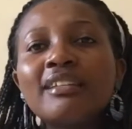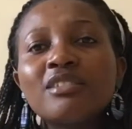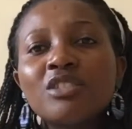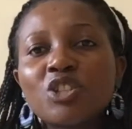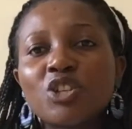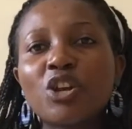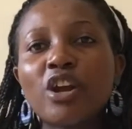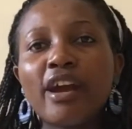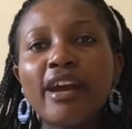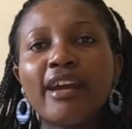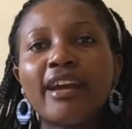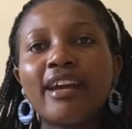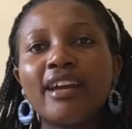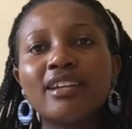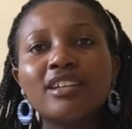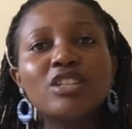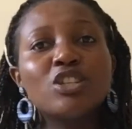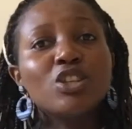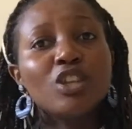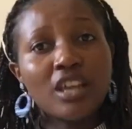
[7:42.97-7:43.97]
try
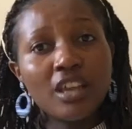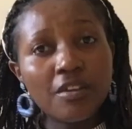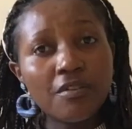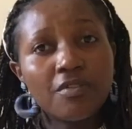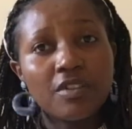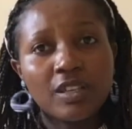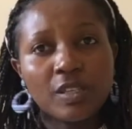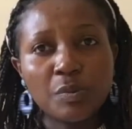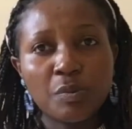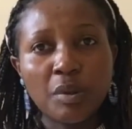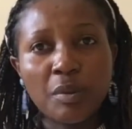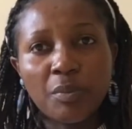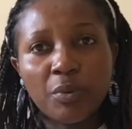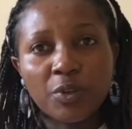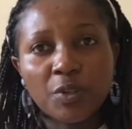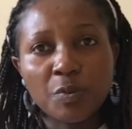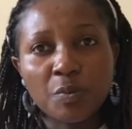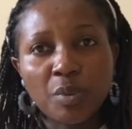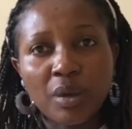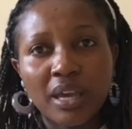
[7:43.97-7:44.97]
to give these people
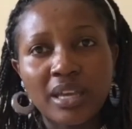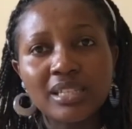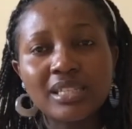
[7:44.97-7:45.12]
space.